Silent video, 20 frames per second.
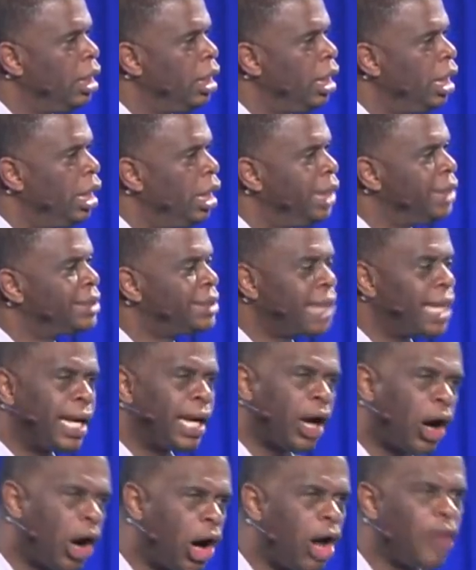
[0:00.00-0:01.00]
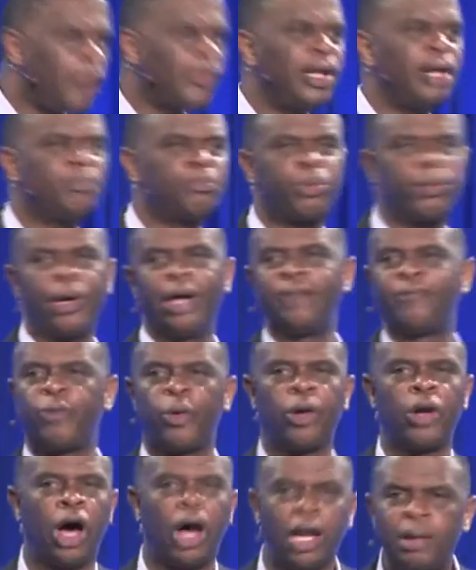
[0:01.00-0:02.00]
and saying, all that I'm praying for
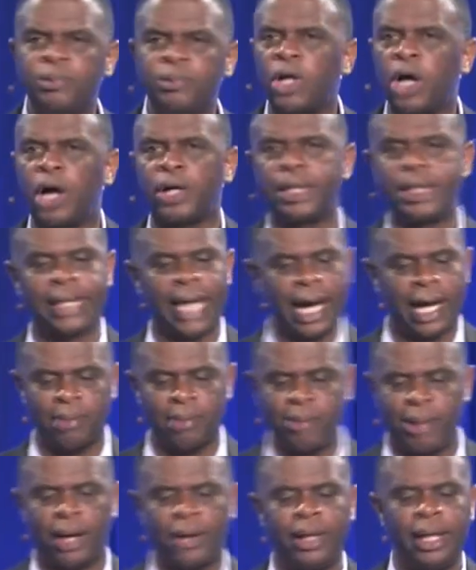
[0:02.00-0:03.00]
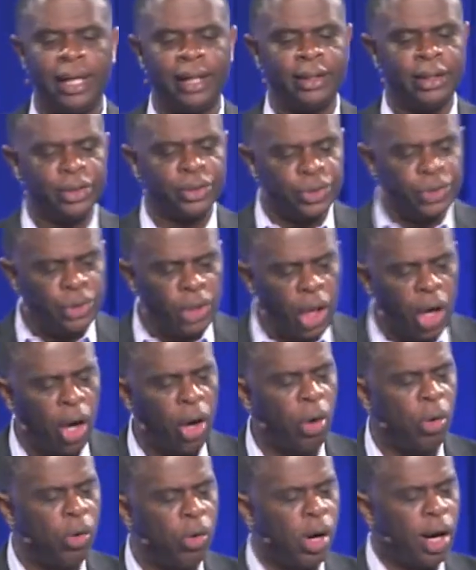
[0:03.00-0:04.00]
and all I'm talking to God about, there's
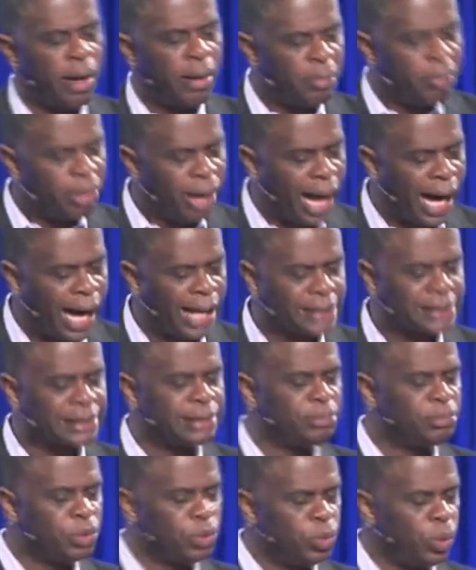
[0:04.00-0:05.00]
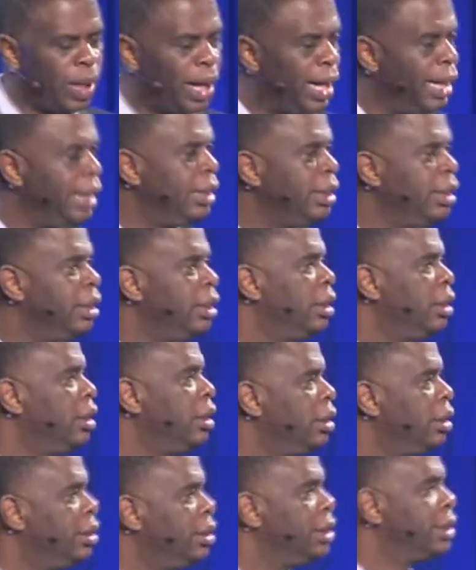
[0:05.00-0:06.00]
no possible way
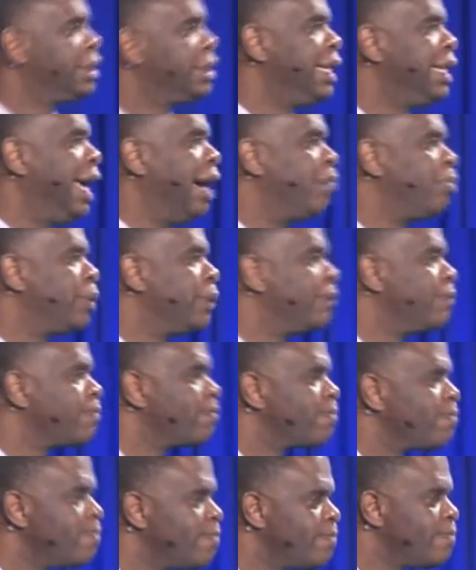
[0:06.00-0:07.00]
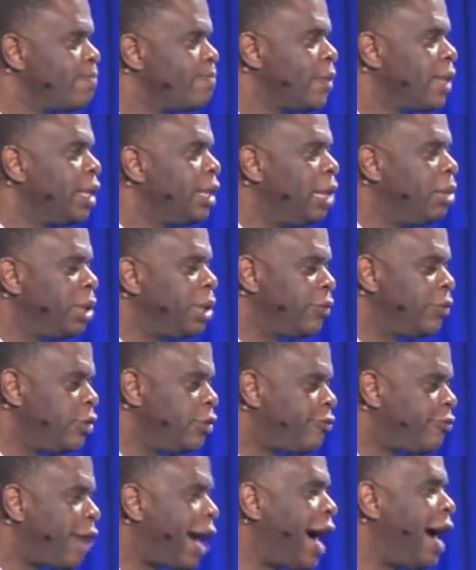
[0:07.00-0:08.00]
this can happen. Now, let me give
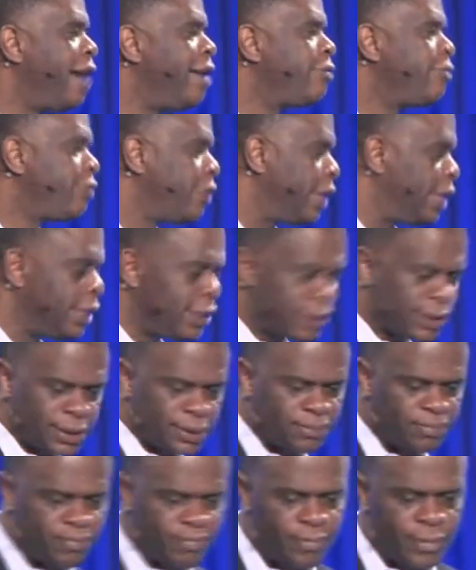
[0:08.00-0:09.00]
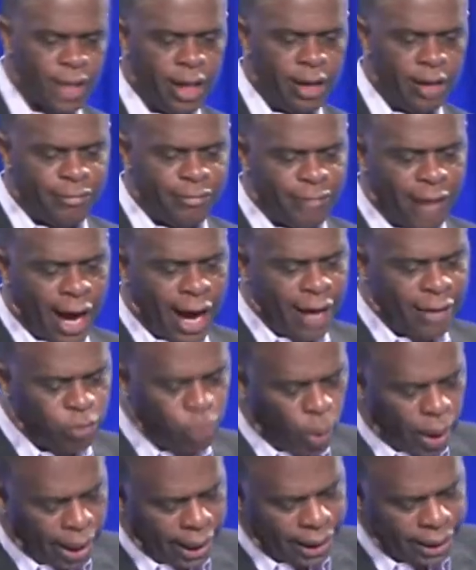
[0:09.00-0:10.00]
you five things, five
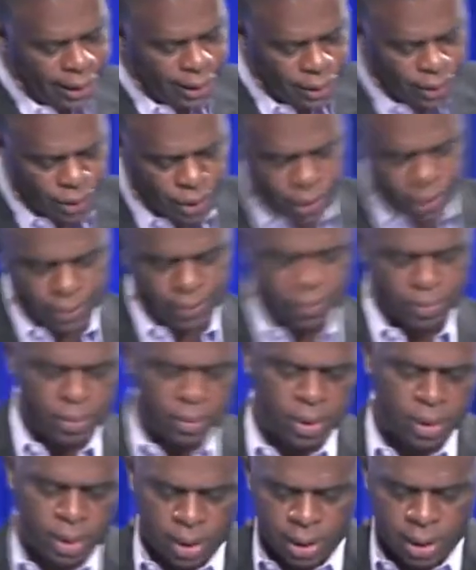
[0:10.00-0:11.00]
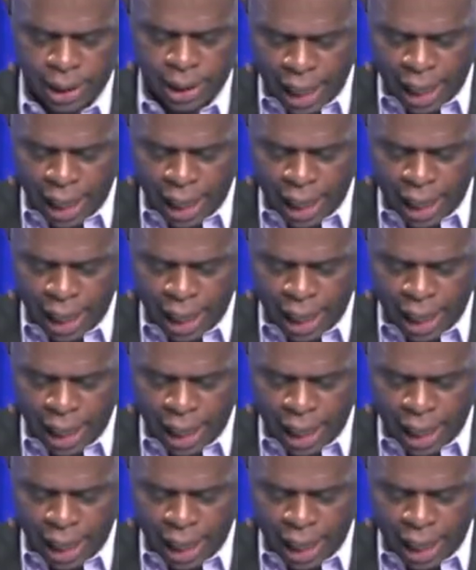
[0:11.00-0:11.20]
ways that I